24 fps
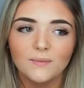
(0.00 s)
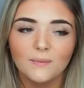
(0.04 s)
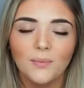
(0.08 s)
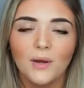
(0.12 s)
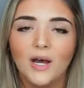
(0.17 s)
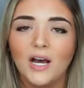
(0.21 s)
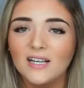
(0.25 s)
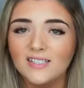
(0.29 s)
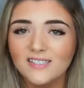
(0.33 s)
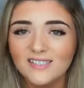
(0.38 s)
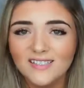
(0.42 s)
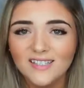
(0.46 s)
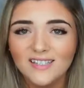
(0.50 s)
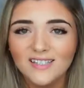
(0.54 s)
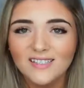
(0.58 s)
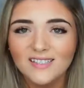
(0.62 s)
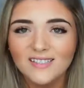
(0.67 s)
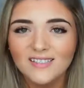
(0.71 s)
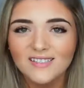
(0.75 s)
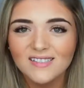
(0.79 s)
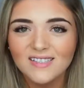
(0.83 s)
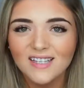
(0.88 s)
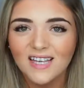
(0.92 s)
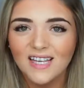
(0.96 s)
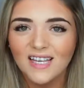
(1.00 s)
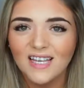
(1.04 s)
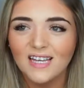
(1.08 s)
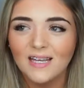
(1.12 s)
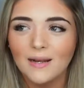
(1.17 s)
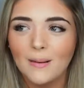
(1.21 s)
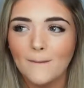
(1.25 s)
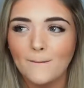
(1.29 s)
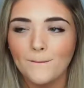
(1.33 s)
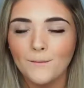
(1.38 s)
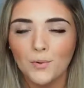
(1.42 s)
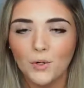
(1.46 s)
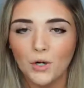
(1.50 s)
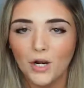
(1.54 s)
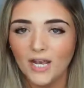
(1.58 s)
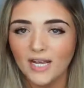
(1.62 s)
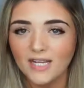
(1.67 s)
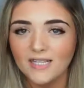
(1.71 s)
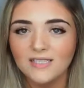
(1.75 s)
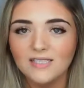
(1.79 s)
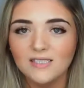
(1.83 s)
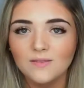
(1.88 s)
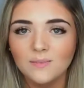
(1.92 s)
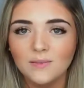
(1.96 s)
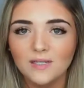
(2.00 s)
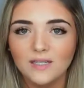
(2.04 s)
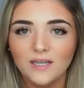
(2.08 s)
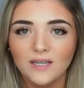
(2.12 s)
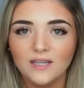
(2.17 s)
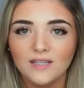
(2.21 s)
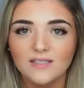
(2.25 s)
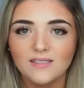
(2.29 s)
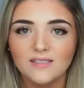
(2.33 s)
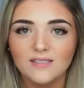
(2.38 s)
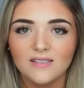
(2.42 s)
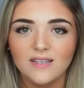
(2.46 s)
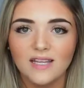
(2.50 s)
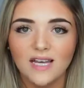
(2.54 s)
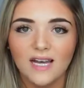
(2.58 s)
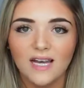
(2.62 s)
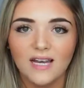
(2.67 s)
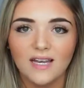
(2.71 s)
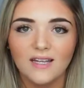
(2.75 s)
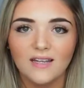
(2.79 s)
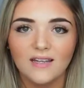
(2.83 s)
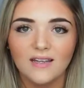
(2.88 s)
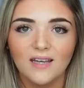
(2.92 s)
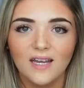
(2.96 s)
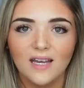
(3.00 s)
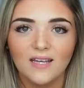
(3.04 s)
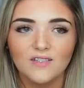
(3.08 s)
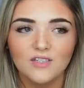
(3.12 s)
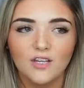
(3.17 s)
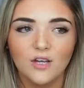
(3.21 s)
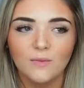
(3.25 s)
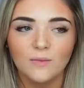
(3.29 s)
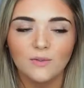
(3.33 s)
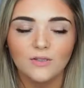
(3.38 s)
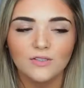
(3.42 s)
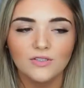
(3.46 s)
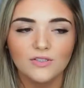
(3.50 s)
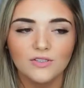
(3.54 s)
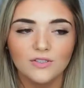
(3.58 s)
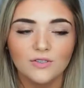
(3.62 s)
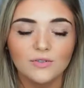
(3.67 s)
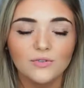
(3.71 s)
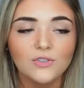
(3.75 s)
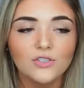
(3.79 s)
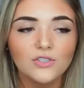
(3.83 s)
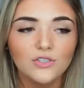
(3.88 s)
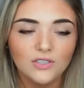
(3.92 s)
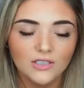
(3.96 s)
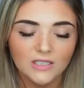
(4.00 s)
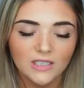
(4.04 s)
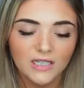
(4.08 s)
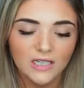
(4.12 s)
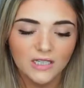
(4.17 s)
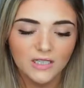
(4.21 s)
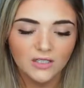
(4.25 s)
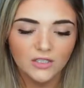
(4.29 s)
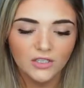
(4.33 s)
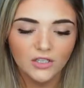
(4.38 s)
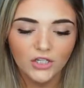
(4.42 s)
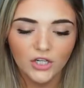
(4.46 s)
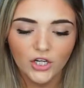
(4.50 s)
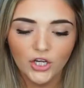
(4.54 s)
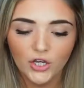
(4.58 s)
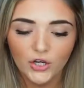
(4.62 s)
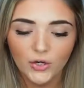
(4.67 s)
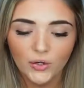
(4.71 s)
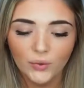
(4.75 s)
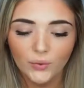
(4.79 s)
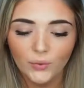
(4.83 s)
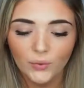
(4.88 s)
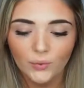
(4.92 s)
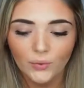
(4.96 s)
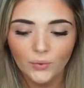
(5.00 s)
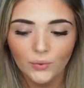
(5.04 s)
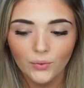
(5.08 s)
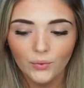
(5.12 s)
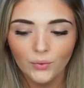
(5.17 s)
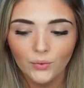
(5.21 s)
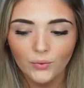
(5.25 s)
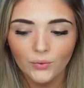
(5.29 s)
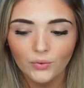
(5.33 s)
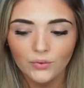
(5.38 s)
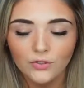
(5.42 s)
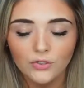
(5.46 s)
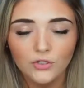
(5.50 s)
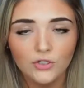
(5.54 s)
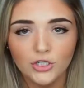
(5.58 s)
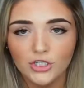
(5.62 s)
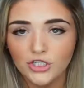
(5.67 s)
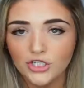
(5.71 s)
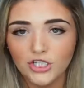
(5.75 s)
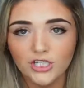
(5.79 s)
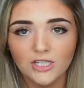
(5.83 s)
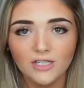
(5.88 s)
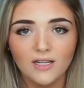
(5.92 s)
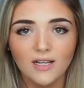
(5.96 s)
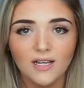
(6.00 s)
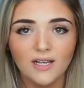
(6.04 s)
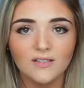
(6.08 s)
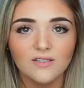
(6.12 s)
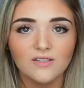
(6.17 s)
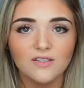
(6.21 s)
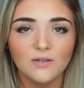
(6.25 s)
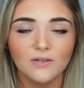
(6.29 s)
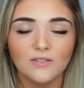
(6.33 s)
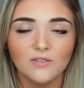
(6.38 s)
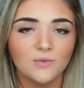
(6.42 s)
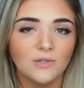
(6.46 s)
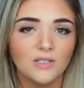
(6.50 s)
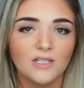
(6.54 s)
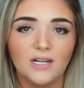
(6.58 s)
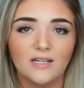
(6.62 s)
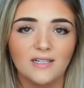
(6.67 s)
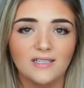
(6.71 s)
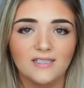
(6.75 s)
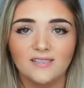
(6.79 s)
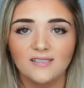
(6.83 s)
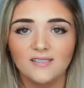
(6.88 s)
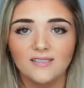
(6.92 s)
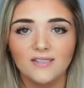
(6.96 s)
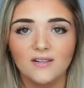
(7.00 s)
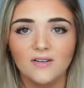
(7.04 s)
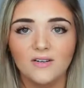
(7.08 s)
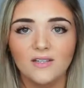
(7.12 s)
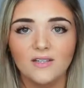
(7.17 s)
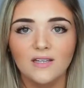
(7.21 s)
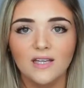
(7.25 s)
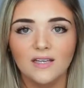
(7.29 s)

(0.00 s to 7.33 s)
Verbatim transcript: pastas and breads because that has almost usually no nutrition and so it's really not necessary.